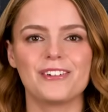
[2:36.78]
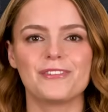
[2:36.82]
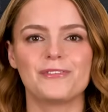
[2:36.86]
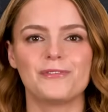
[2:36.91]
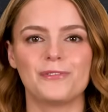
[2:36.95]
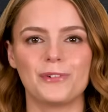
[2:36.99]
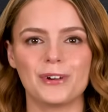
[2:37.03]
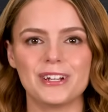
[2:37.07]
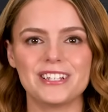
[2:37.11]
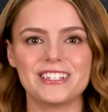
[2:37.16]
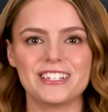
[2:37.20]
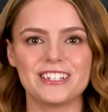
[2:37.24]

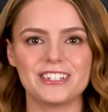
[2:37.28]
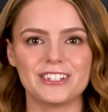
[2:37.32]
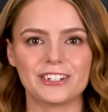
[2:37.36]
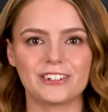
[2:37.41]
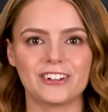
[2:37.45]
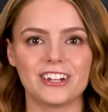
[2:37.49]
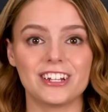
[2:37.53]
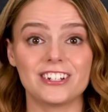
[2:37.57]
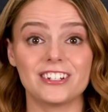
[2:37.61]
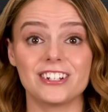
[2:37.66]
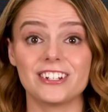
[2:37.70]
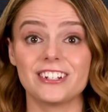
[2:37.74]
Voice
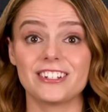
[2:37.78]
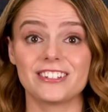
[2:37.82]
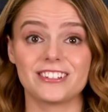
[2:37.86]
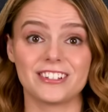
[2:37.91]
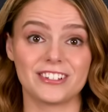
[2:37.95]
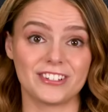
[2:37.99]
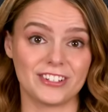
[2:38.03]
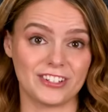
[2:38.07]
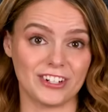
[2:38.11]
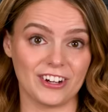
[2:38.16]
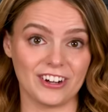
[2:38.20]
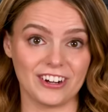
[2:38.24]
integration is
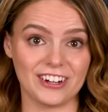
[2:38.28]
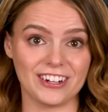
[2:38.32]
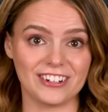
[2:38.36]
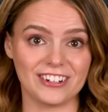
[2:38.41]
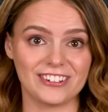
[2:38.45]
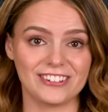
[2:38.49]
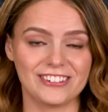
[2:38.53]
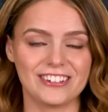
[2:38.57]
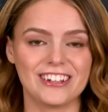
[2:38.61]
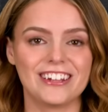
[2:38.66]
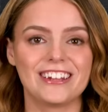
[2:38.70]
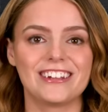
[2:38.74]
the
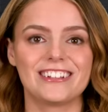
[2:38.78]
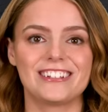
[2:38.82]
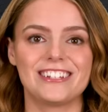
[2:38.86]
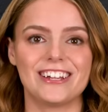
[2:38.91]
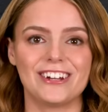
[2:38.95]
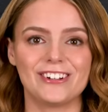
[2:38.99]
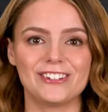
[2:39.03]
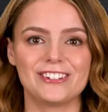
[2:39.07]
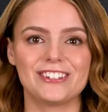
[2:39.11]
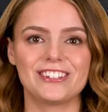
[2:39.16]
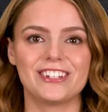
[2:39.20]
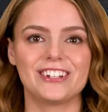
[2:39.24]
star.
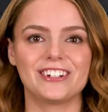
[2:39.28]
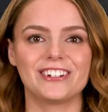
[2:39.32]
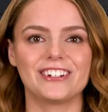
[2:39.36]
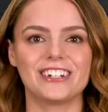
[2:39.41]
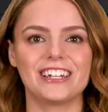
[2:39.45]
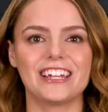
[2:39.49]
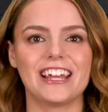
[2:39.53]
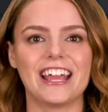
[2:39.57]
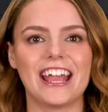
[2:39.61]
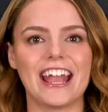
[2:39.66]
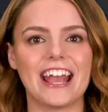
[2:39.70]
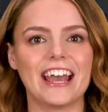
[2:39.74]
Tell
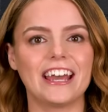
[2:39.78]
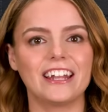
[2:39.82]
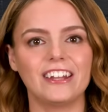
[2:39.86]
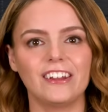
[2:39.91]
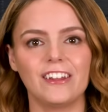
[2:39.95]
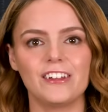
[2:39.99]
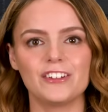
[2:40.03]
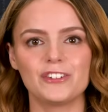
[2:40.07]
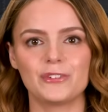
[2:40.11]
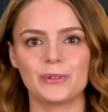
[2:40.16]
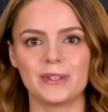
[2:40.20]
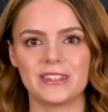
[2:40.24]
Siri, add
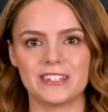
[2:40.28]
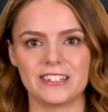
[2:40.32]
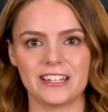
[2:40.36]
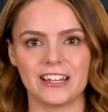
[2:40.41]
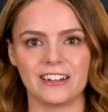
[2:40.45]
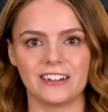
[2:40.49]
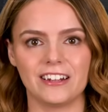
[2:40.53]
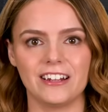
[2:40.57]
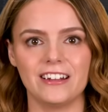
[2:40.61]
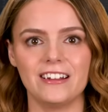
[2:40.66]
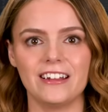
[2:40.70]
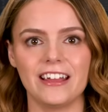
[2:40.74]
lunch with
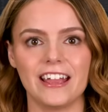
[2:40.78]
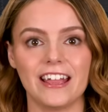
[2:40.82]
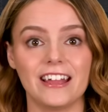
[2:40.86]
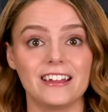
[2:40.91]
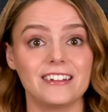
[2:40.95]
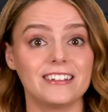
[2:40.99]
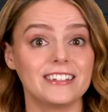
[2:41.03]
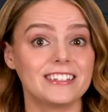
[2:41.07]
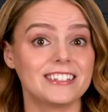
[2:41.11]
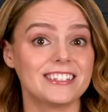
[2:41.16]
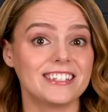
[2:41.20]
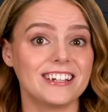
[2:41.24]
Sarah,
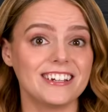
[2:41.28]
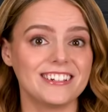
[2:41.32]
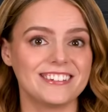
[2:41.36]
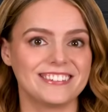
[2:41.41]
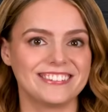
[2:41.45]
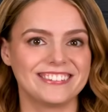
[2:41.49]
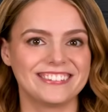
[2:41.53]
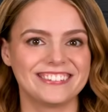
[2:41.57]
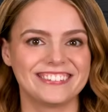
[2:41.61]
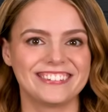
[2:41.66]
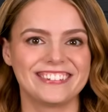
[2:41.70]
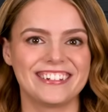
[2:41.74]
and it's
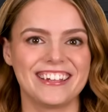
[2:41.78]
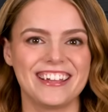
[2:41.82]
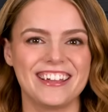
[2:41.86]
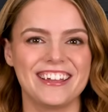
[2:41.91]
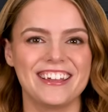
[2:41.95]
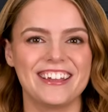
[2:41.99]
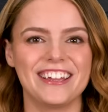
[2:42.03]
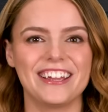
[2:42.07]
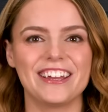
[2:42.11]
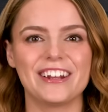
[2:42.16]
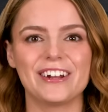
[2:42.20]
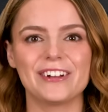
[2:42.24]
done.
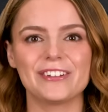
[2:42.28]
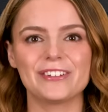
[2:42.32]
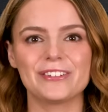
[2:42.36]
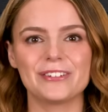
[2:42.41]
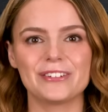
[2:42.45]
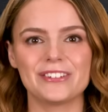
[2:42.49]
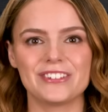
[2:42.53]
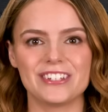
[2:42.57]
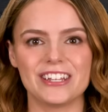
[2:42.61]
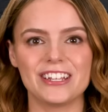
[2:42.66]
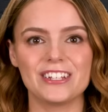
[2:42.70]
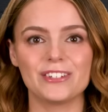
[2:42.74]
It also
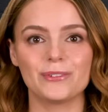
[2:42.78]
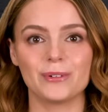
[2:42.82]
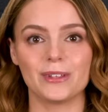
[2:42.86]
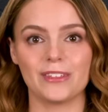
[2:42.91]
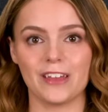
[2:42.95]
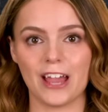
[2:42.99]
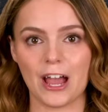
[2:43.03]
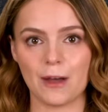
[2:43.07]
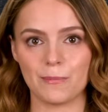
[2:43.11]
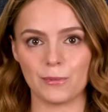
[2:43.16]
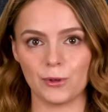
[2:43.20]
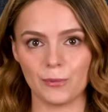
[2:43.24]
syncs
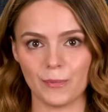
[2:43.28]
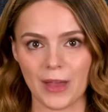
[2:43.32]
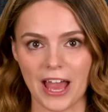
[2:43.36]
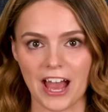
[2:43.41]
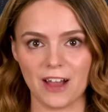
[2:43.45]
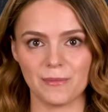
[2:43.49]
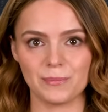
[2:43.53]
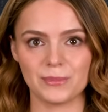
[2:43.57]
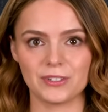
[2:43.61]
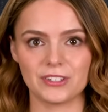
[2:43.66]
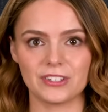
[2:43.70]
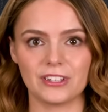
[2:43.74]
with Apple
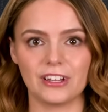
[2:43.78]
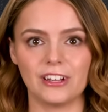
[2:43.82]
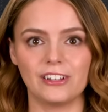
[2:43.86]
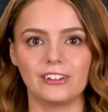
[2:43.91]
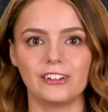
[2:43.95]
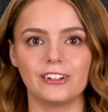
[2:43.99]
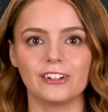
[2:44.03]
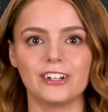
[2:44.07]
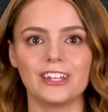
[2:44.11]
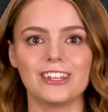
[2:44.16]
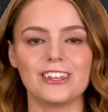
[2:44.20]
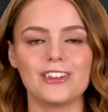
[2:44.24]
Maps,
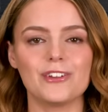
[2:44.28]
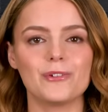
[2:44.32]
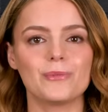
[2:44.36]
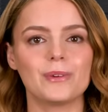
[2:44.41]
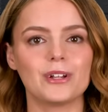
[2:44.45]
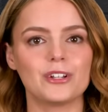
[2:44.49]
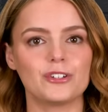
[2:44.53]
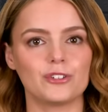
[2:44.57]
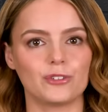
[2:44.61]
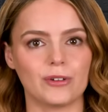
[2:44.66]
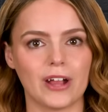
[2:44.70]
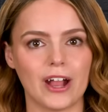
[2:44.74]
alerting you
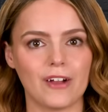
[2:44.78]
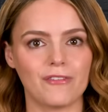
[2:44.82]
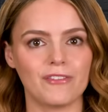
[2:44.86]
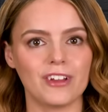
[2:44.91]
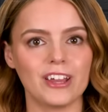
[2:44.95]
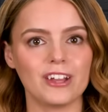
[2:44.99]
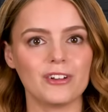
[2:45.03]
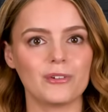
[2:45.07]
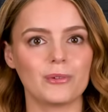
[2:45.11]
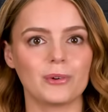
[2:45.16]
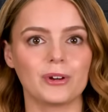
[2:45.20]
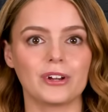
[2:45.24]
when
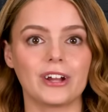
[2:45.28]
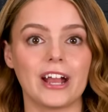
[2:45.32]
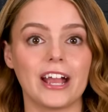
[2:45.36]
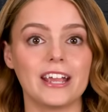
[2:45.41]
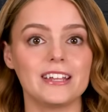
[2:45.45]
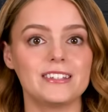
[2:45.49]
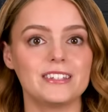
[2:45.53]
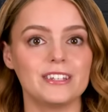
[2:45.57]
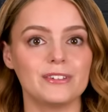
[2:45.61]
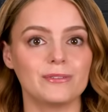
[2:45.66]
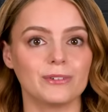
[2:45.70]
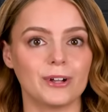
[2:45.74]
traffic or
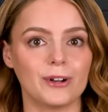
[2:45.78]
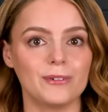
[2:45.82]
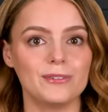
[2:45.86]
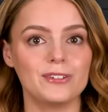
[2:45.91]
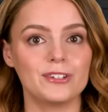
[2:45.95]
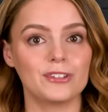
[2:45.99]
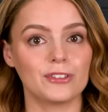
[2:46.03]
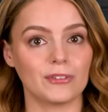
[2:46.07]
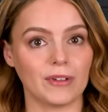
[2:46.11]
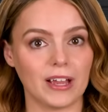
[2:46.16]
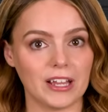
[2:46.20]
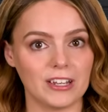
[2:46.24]
icy
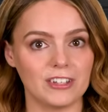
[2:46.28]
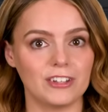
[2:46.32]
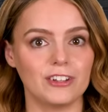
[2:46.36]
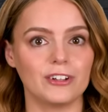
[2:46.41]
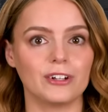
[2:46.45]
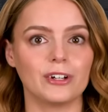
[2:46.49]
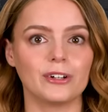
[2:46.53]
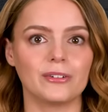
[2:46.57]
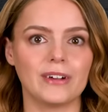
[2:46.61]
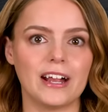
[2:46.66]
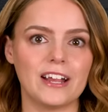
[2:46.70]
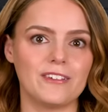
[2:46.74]
roads threaten
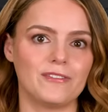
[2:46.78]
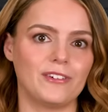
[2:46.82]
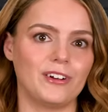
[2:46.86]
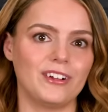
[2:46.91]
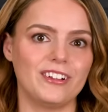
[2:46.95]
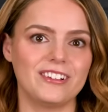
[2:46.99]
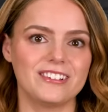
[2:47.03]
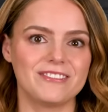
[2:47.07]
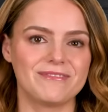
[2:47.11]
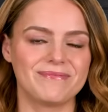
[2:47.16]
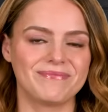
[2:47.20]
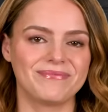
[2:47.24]
your
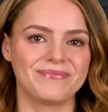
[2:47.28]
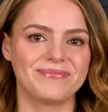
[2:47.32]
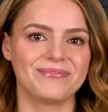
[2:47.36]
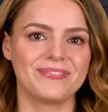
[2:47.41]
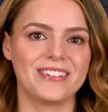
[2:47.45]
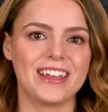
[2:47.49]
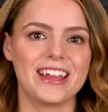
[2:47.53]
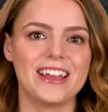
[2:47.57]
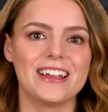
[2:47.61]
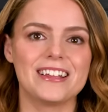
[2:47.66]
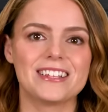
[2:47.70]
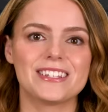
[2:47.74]
arrival.
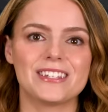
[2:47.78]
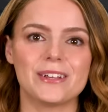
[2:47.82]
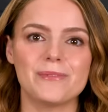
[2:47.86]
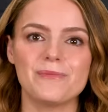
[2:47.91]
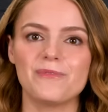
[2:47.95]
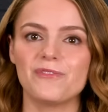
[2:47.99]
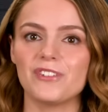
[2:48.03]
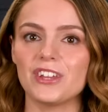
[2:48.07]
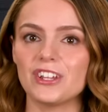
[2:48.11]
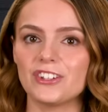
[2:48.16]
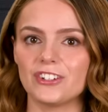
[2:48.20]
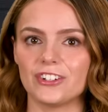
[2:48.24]
Some
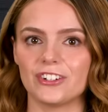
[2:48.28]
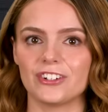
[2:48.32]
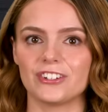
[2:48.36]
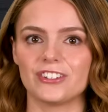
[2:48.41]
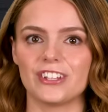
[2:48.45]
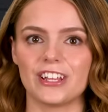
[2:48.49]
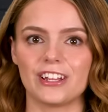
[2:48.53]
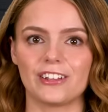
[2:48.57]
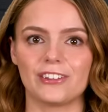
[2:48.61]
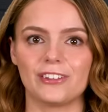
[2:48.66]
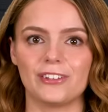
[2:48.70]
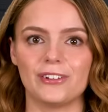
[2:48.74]
features
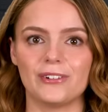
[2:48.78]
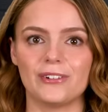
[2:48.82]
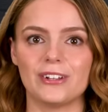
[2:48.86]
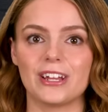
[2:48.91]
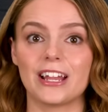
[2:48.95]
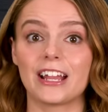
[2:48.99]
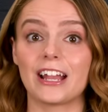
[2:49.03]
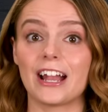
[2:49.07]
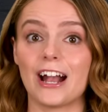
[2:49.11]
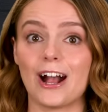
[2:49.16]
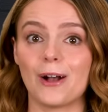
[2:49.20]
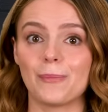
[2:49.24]

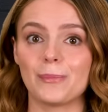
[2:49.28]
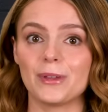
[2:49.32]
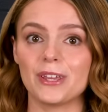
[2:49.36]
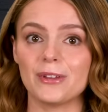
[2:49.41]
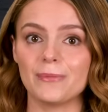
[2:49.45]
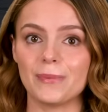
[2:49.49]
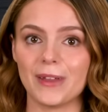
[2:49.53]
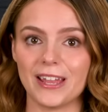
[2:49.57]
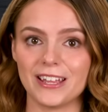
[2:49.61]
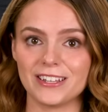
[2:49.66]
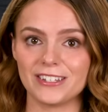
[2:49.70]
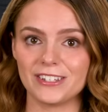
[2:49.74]
include copy
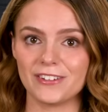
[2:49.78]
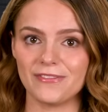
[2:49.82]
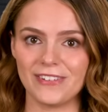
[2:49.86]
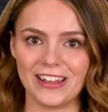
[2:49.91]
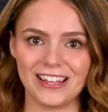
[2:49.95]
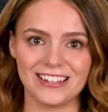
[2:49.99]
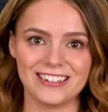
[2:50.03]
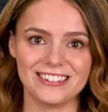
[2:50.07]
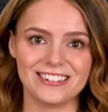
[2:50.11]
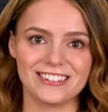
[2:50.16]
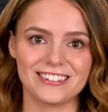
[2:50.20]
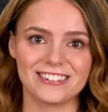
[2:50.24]
and paste
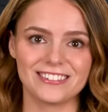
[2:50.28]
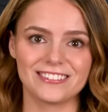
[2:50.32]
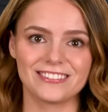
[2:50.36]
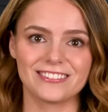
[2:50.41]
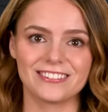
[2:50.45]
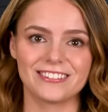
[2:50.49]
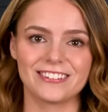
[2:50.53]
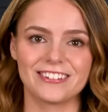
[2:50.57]
events,